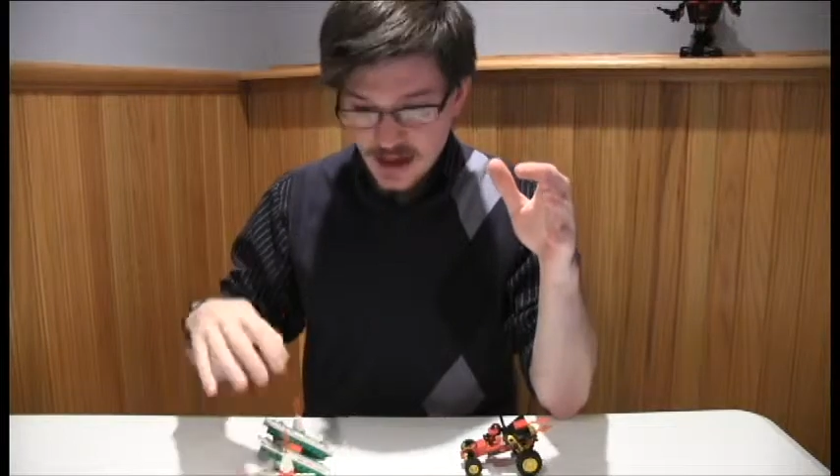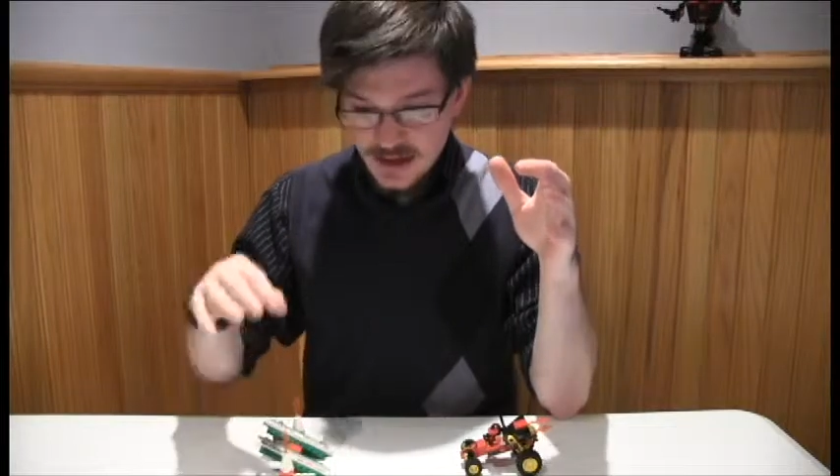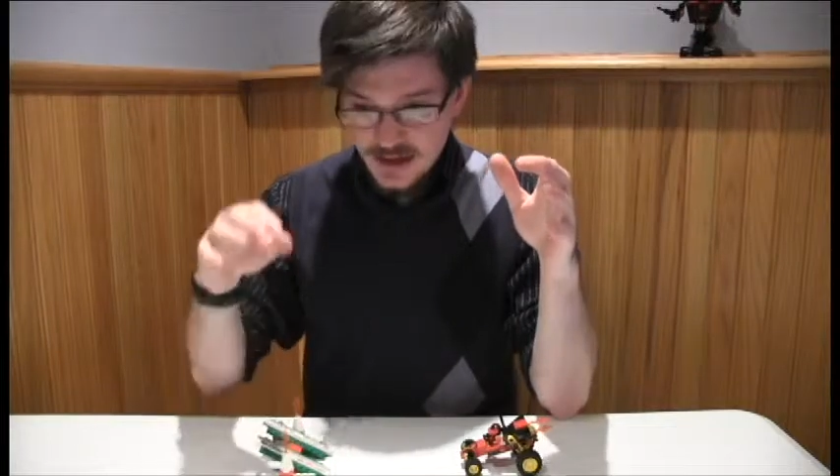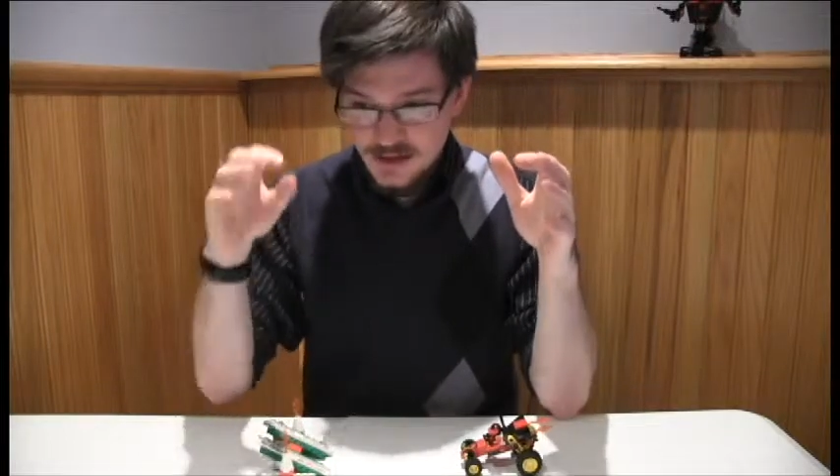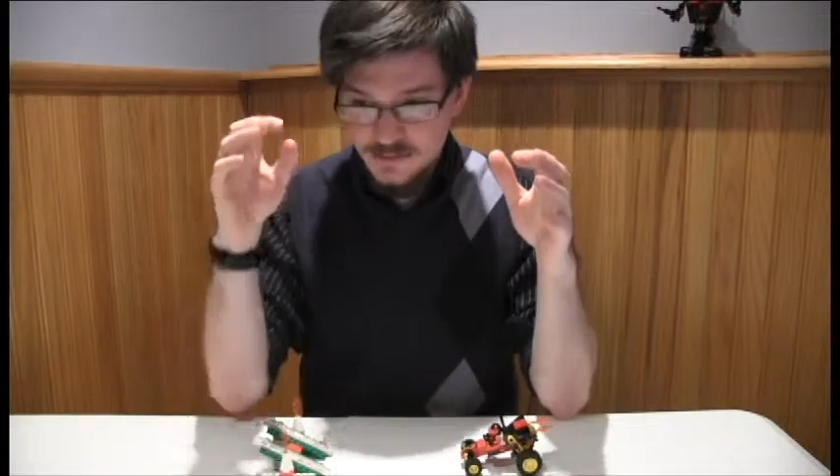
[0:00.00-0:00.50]

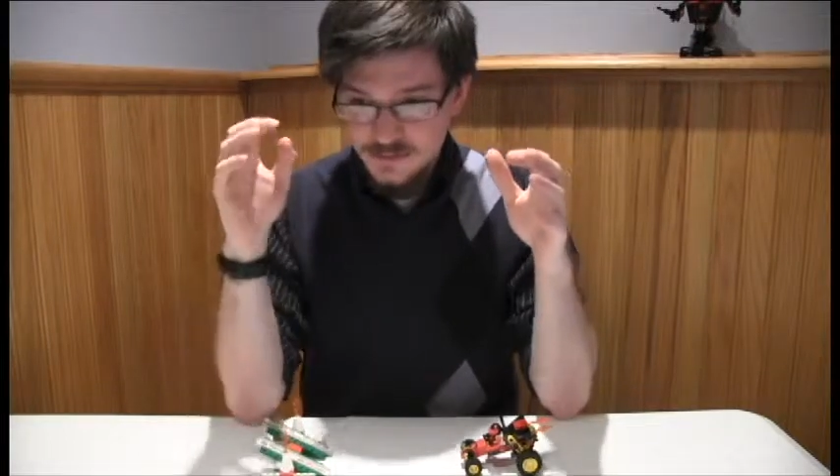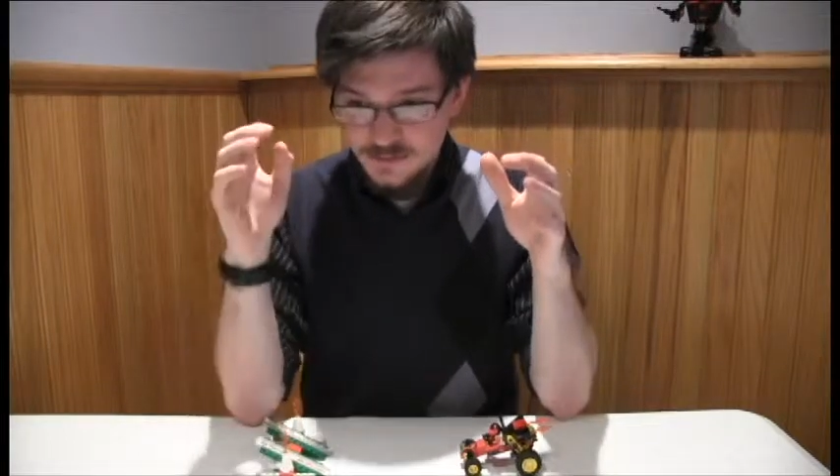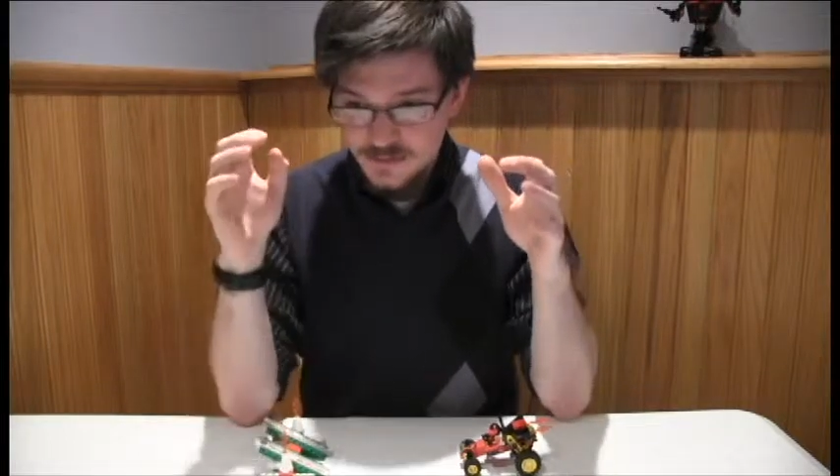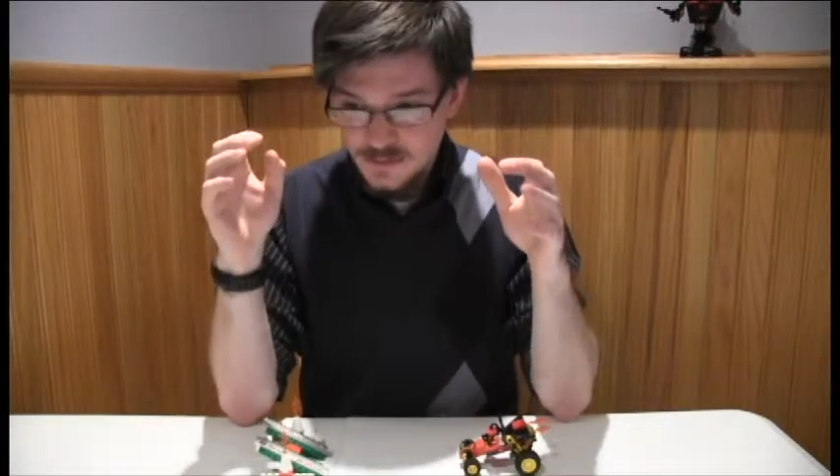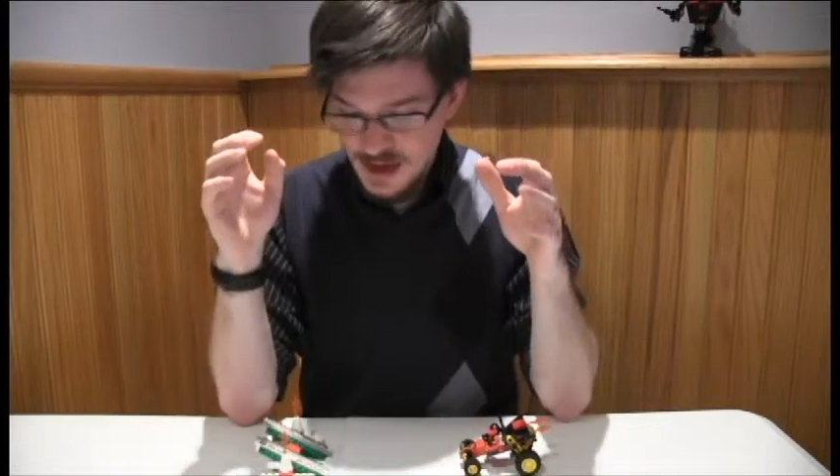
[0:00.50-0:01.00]
kid,
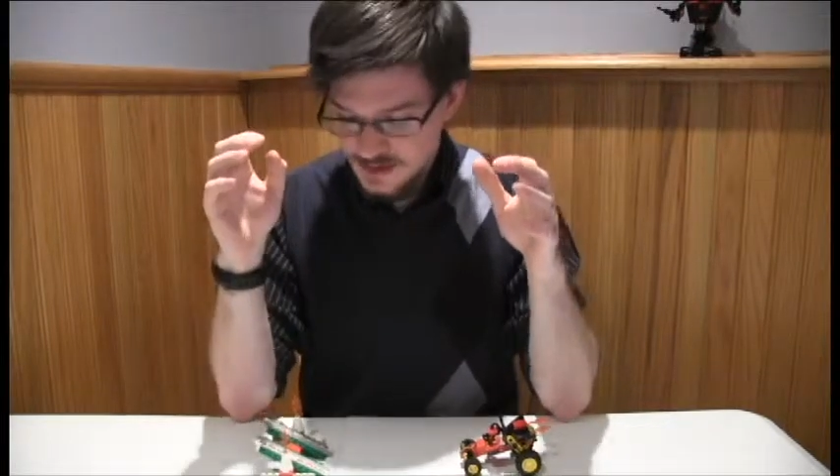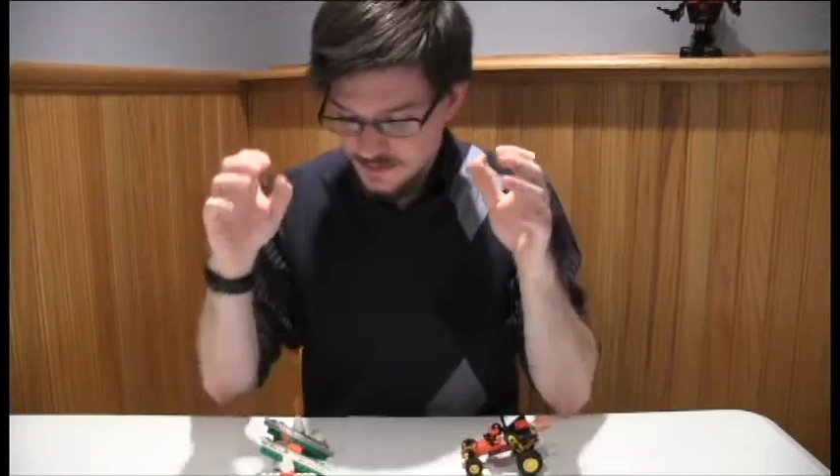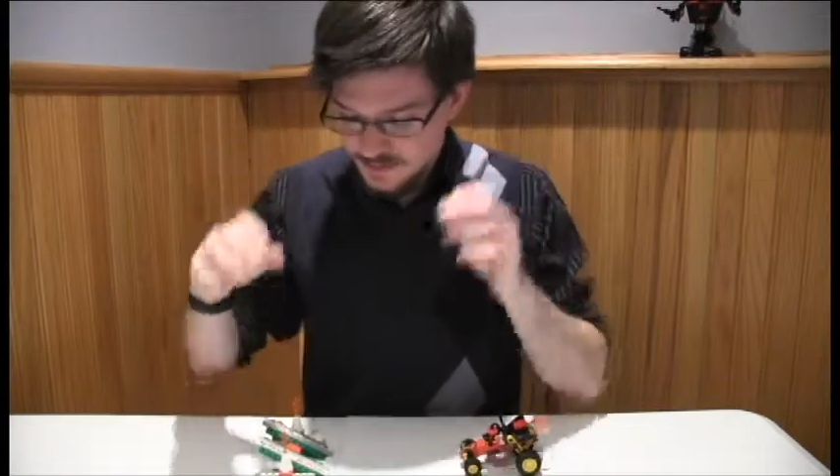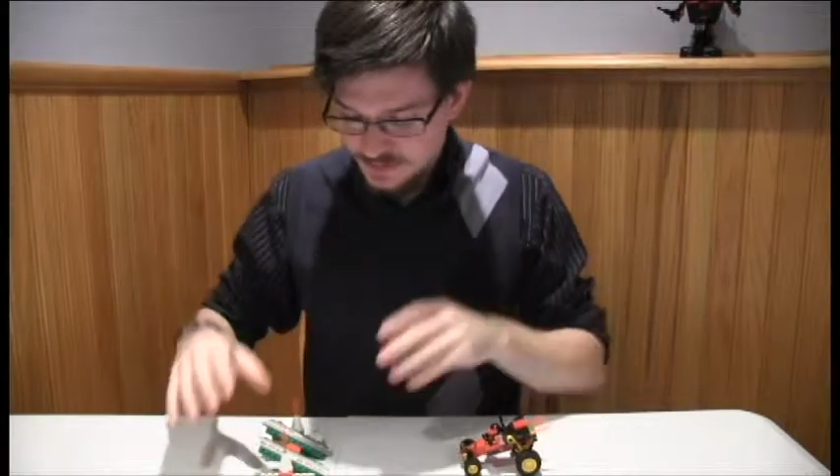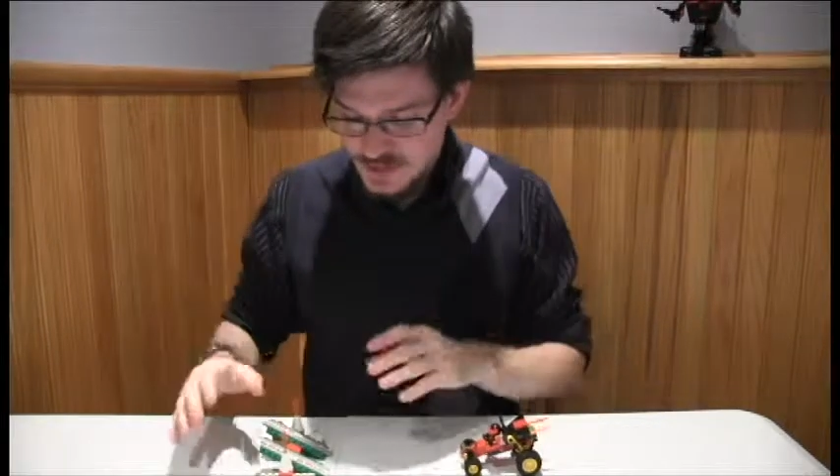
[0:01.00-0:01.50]

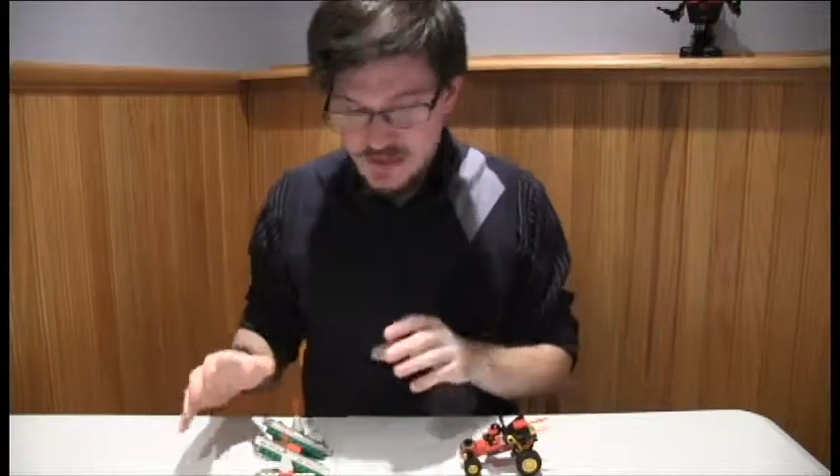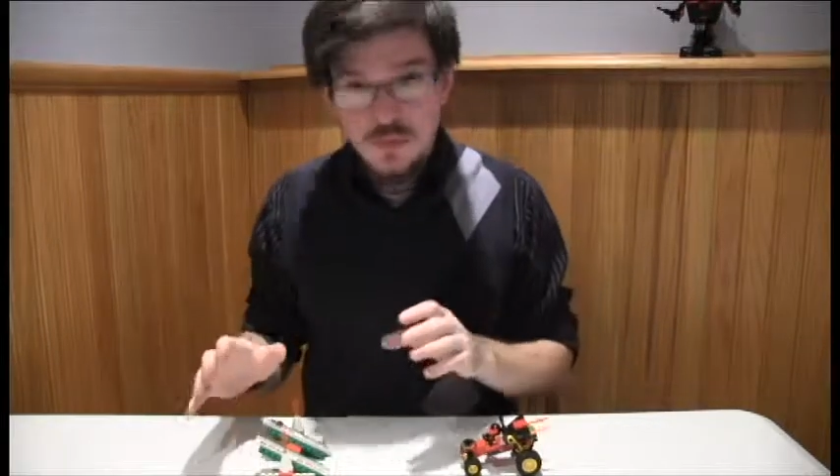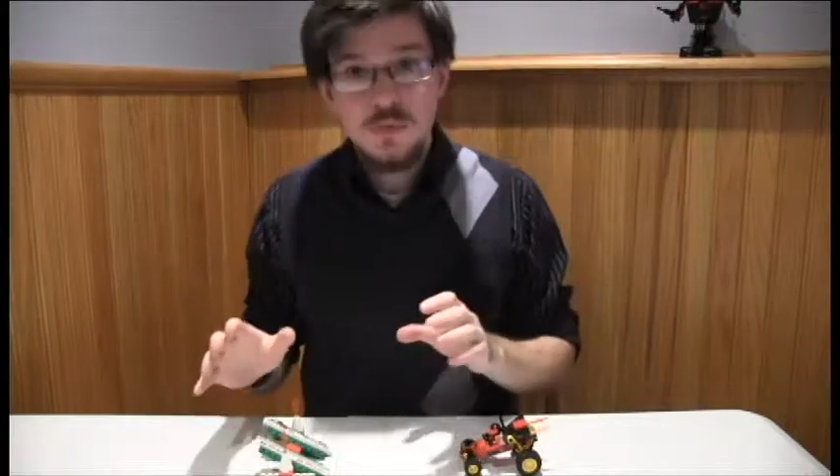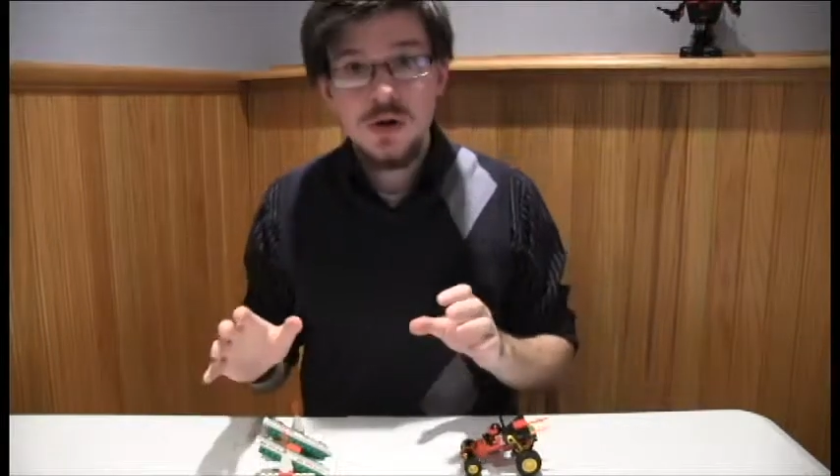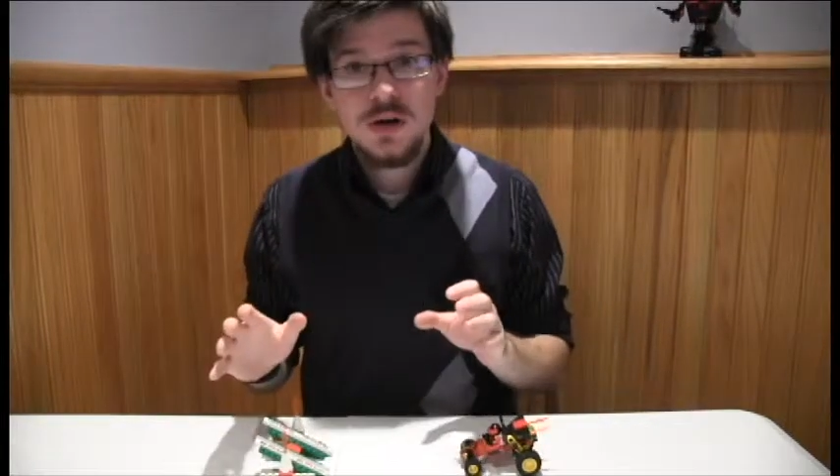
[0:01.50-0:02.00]
this
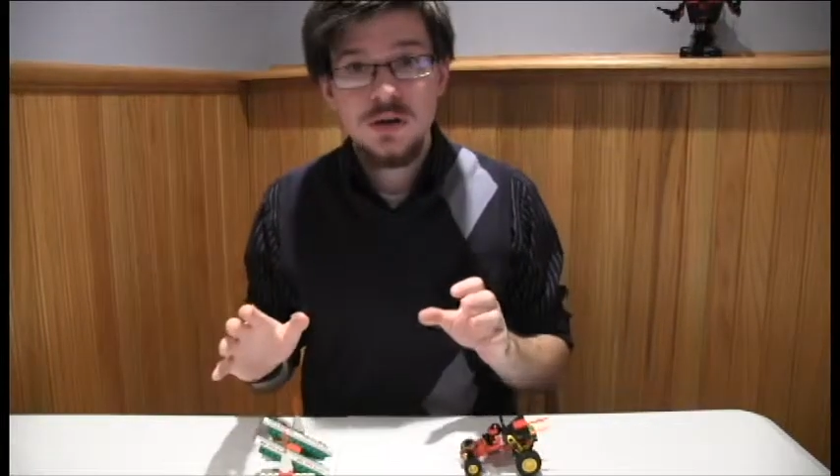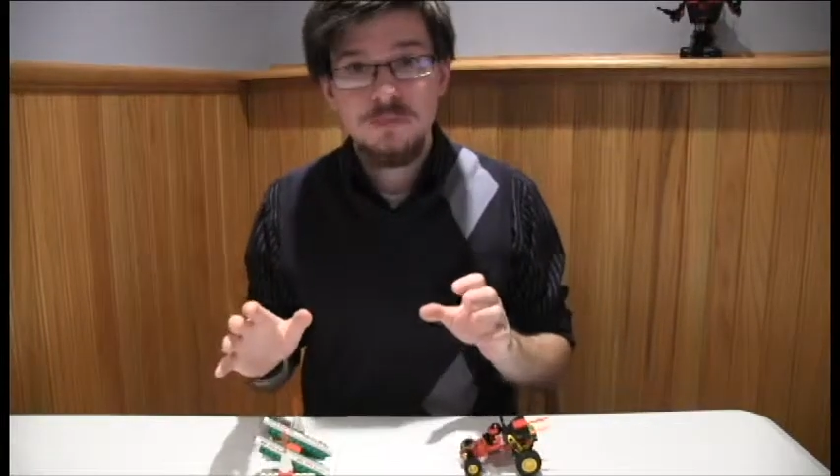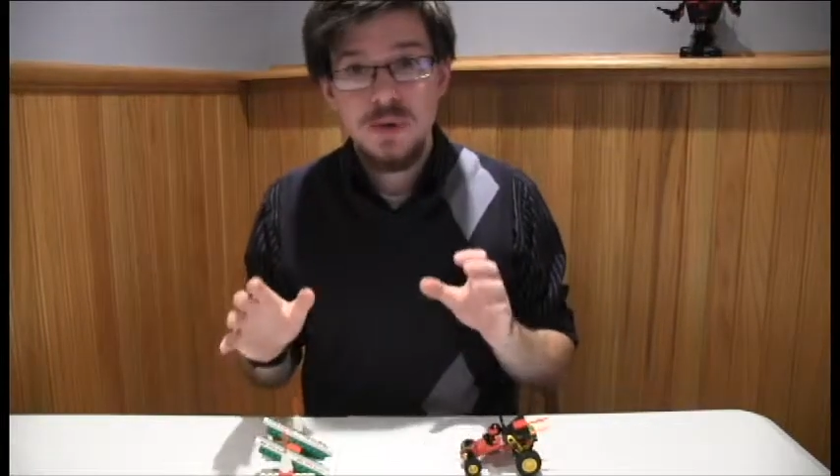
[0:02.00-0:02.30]
would work